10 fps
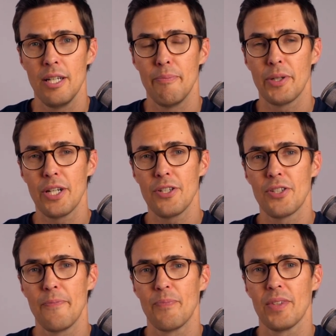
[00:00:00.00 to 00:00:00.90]
because
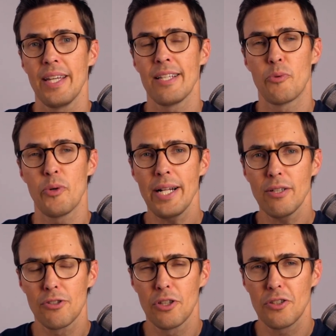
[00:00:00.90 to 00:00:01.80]
as brand
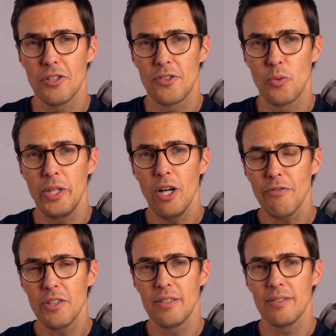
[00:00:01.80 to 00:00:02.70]
consultants, we
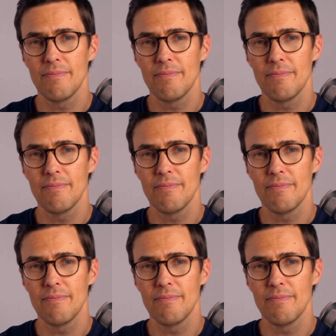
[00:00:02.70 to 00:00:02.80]
often,